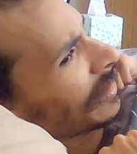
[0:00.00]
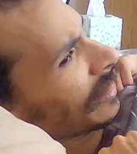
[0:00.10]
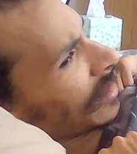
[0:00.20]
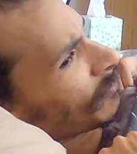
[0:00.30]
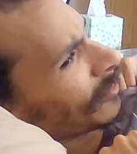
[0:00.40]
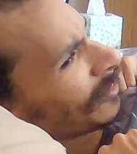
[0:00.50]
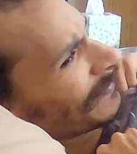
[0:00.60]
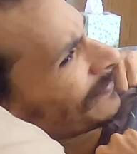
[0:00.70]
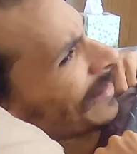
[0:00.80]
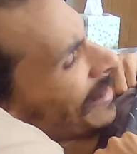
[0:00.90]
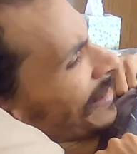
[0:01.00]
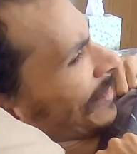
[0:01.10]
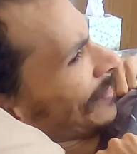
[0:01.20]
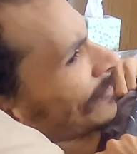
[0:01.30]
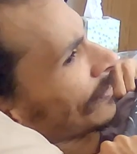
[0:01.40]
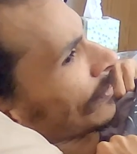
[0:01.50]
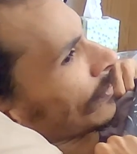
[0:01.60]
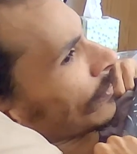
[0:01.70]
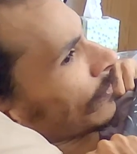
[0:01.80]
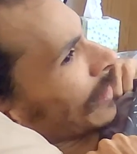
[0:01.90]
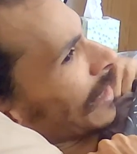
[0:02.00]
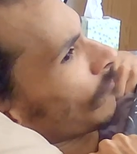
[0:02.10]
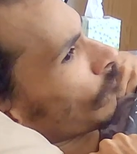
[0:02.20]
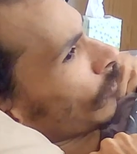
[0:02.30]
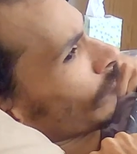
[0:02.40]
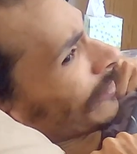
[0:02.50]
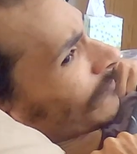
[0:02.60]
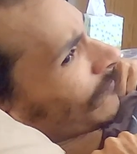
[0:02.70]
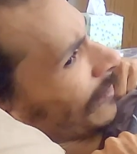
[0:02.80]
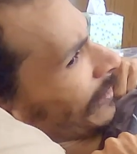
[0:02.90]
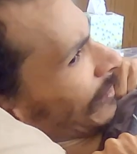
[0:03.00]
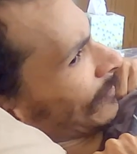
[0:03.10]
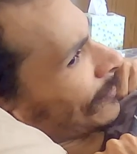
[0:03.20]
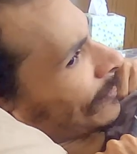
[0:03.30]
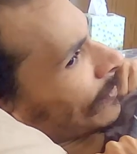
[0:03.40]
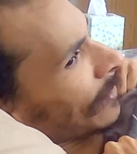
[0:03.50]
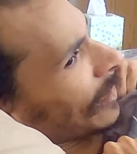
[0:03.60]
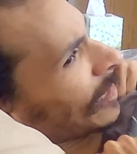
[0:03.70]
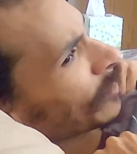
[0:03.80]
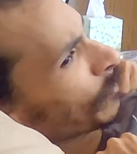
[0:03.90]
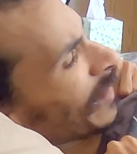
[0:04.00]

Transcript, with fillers: the number of days that Roman Reigns has